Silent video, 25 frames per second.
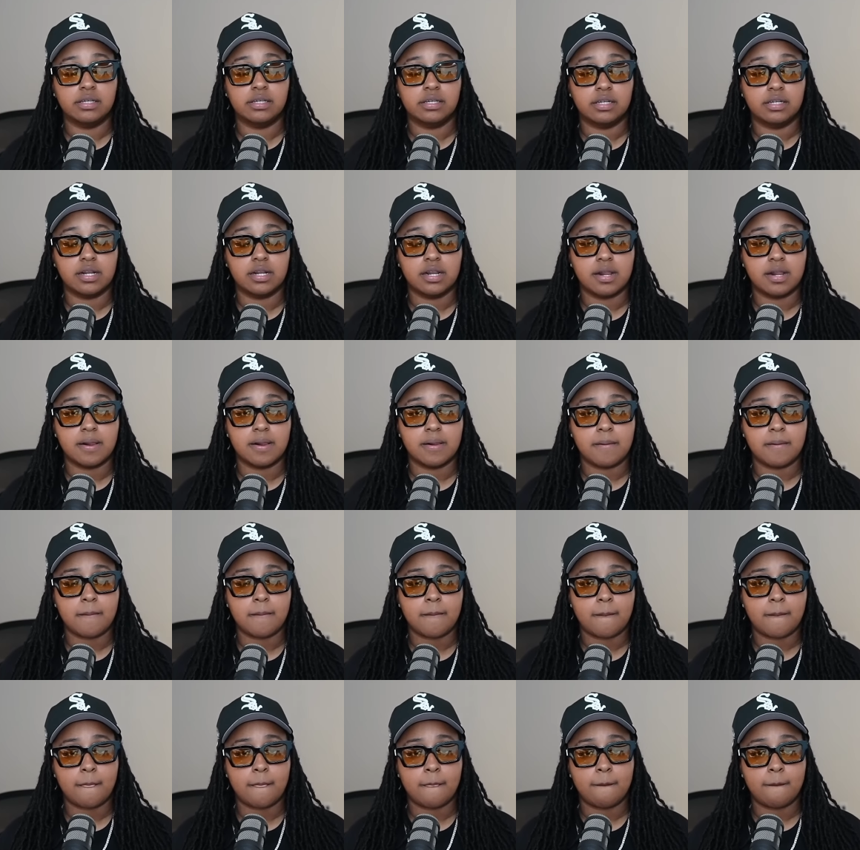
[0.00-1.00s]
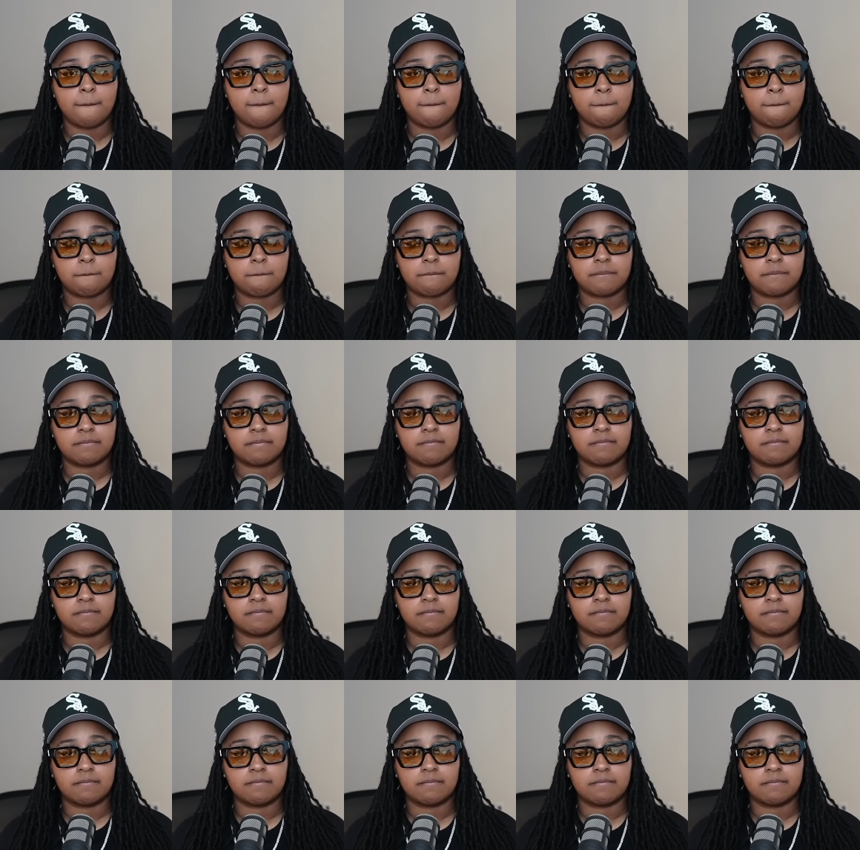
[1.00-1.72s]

No one is speaking in this clip.